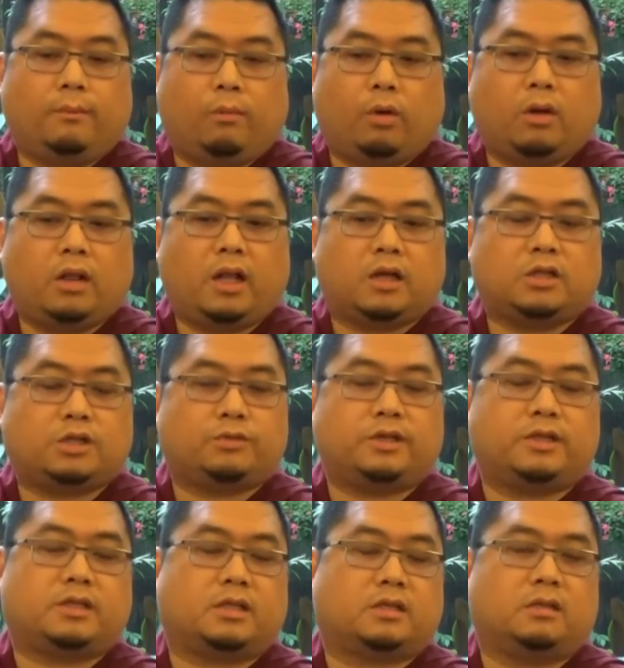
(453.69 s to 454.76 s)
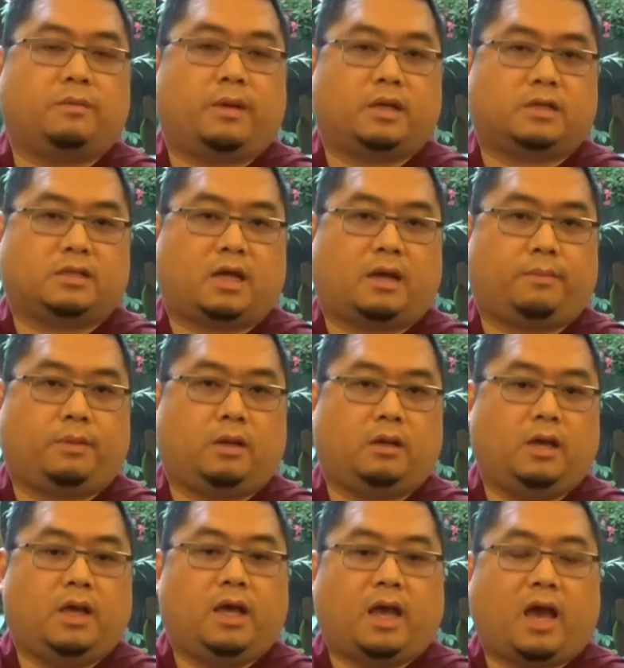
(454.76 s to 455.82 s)
More luxuries doesn't make us
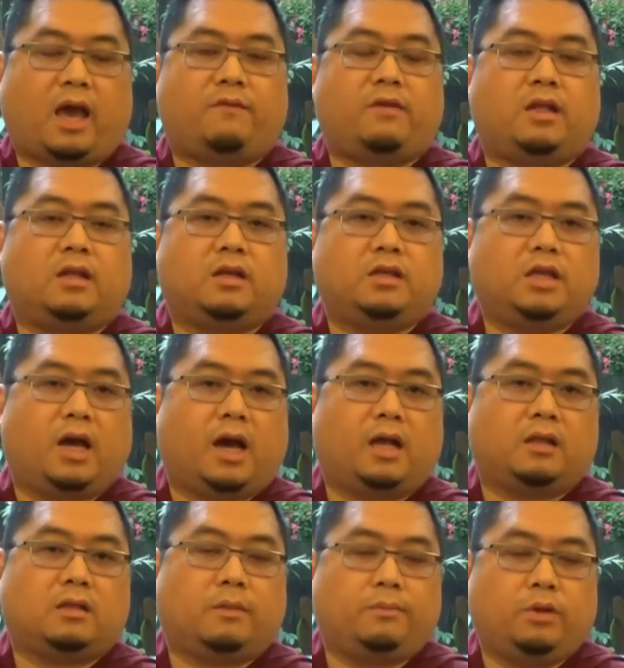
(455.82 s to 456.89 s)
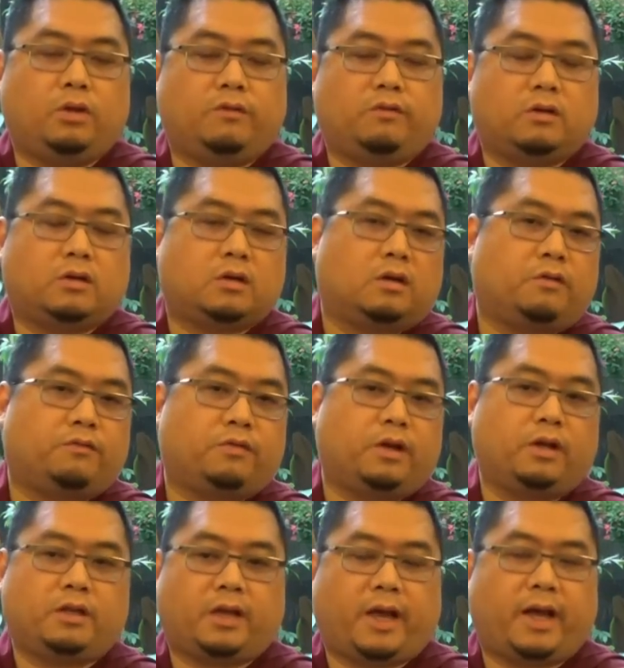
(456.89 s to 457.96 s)
happy. Having the yacht, the beautiful
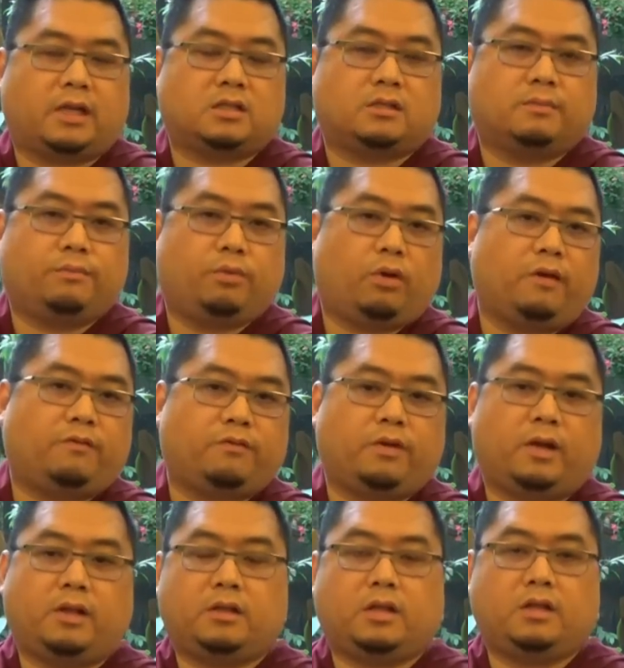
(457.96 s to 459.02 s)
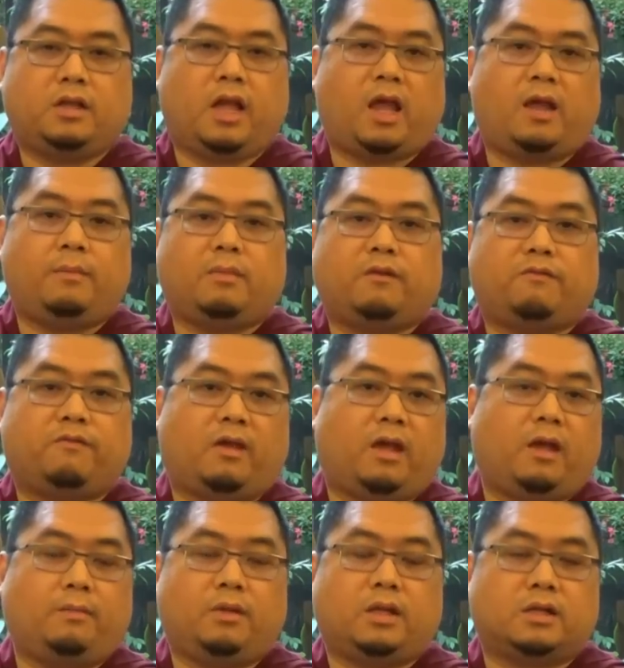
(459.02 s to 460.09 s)
girlfriend, the handsome boyfriend, the name, the
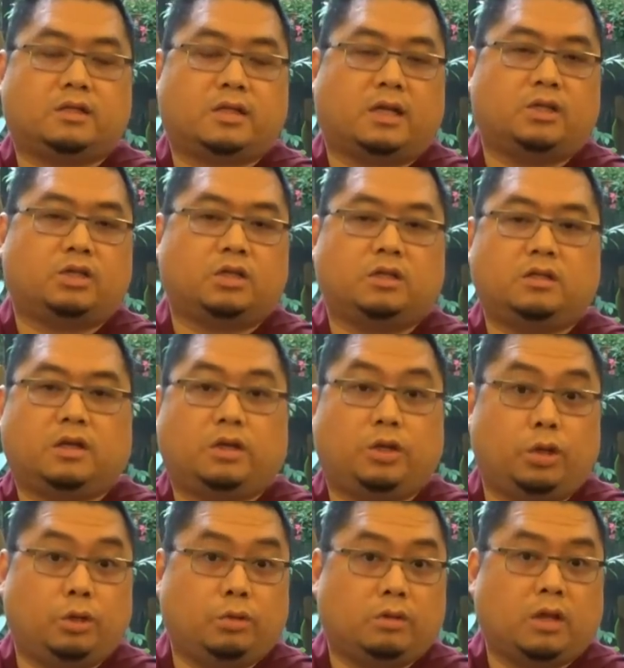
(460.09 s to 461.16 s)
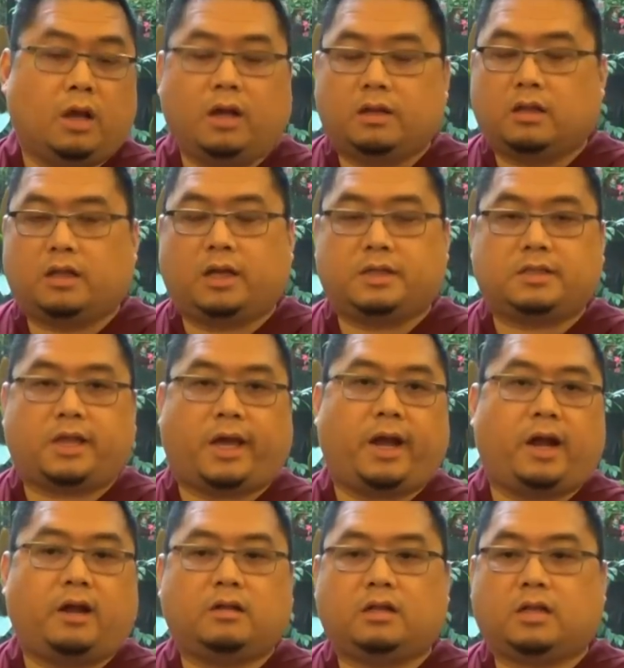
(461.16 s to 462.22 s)
fame, the attention, the youth, the nice
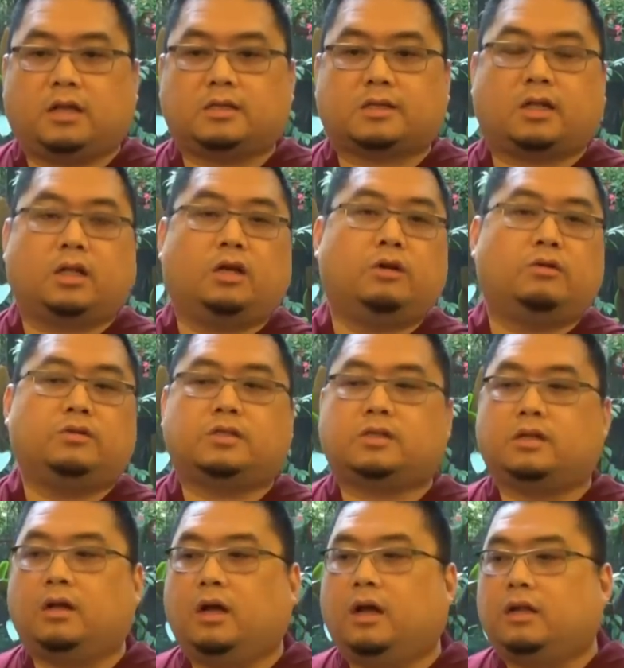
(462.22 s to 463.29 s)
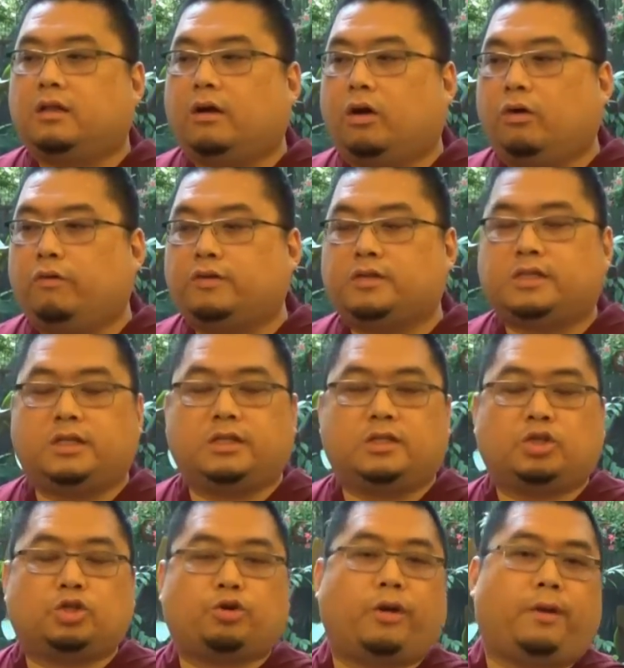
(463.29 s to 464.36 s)
hair, the nice clothes, the
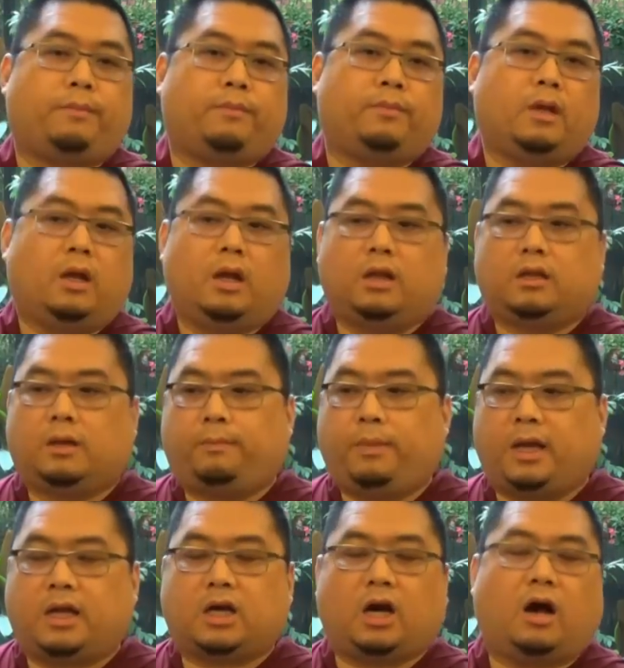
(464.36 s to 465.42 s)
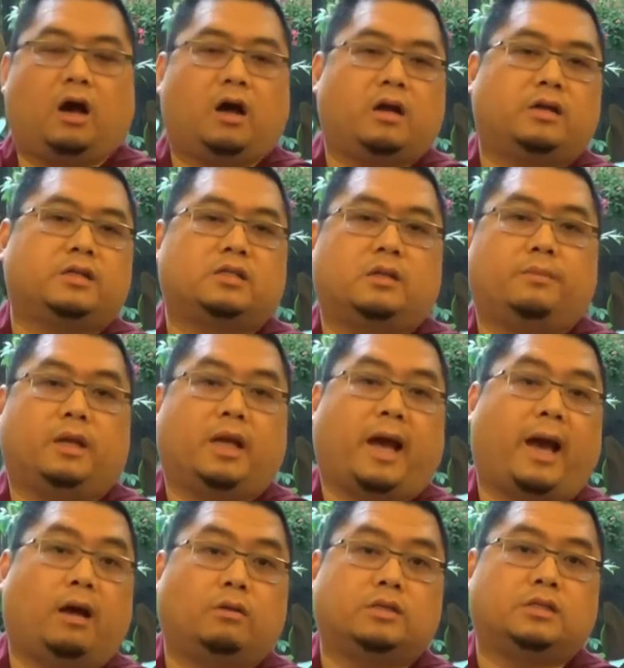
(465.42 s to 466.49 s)
overseas trip, the big cars, the big
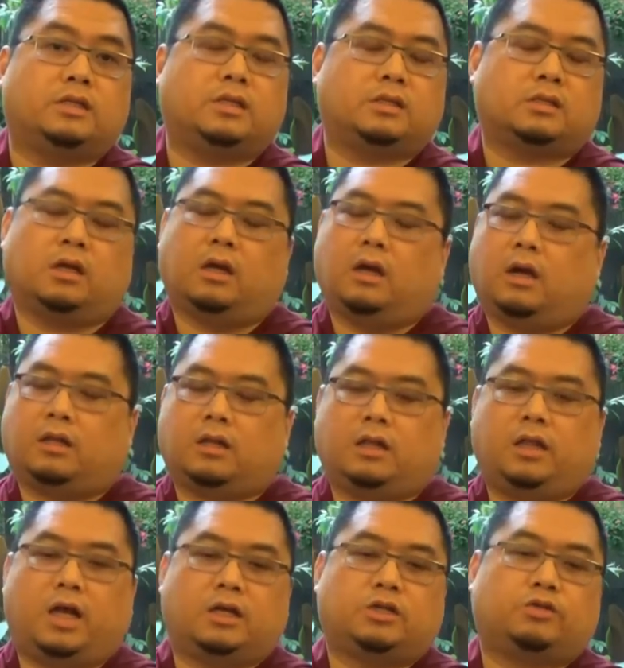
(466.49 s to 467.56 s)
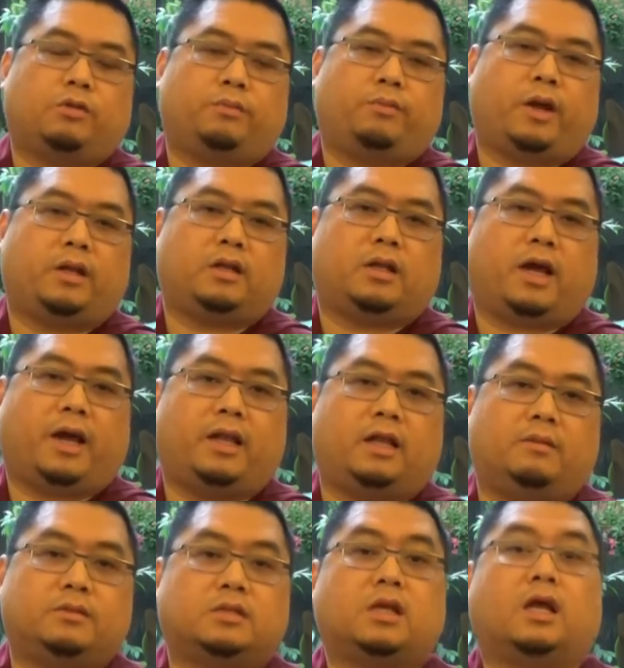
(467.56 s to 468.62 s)
houses, the luxury branded
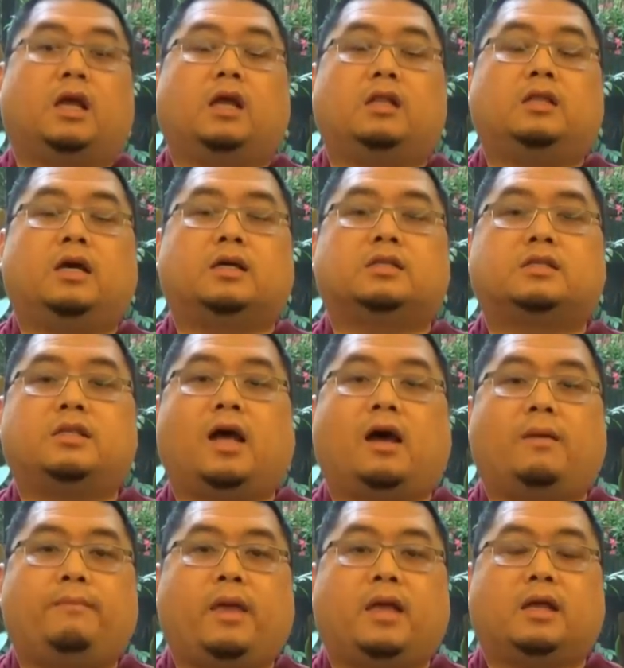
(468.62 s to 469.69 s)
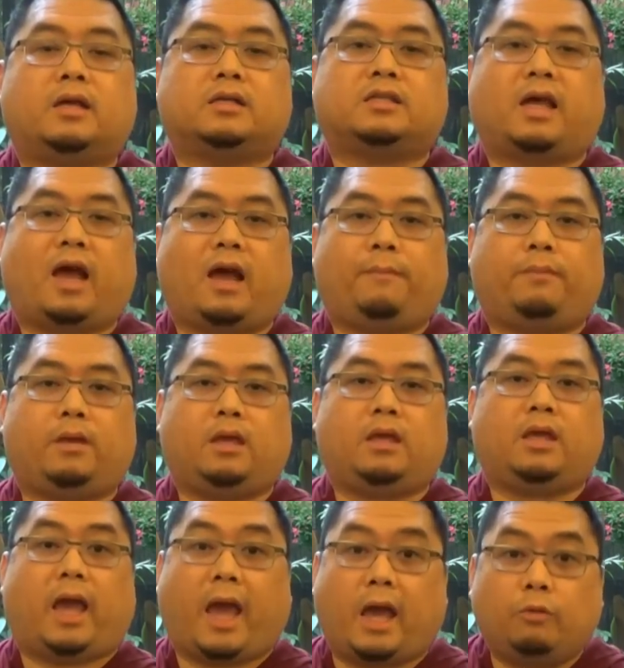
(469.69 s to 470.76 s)
items does not make us
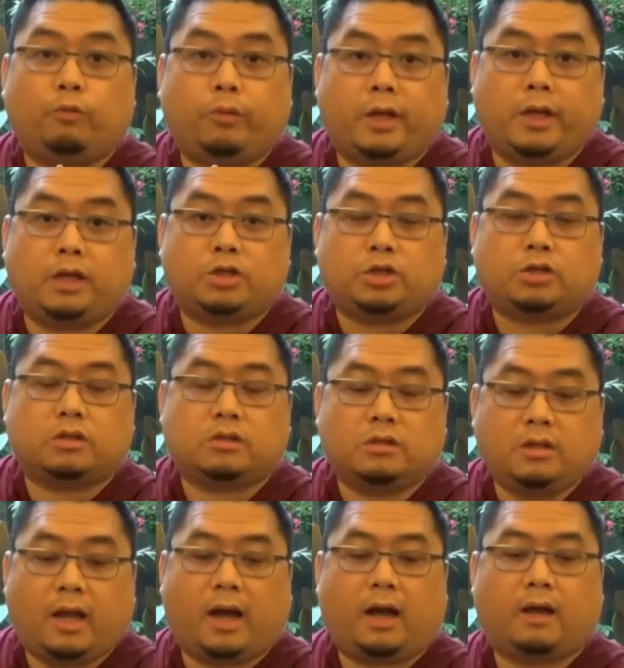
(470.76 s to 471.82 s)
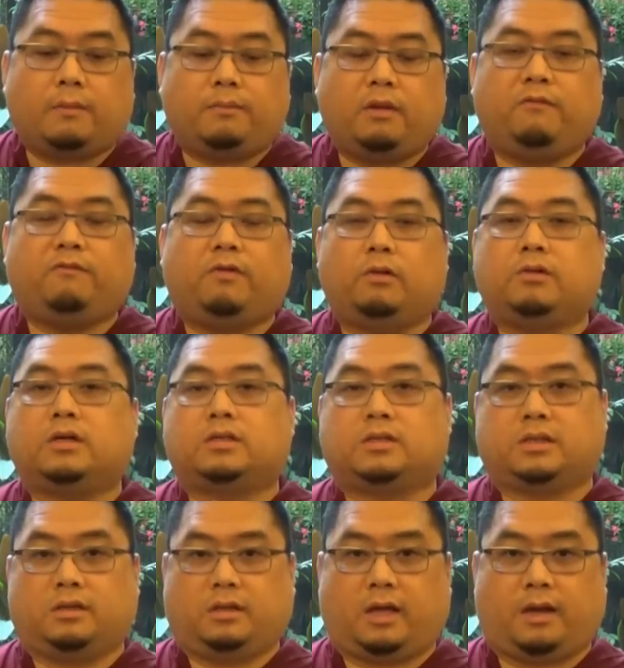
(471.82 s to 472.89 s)
happy, and we should not be
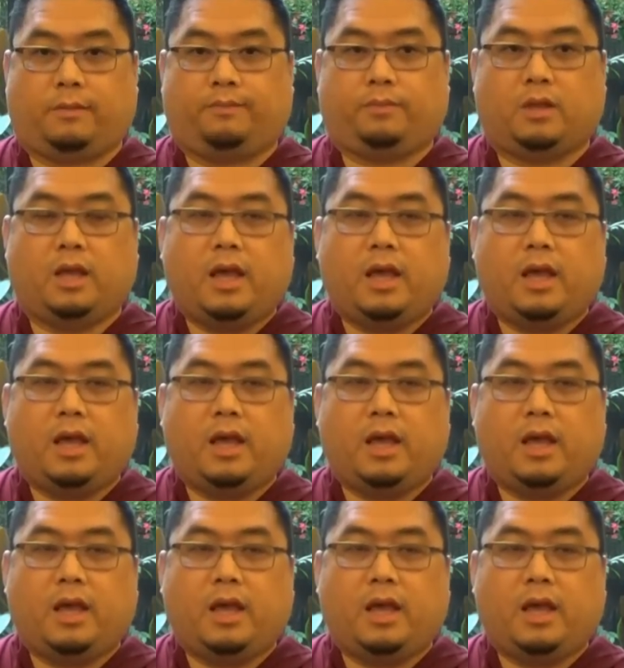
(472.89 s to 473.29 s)
focused on that.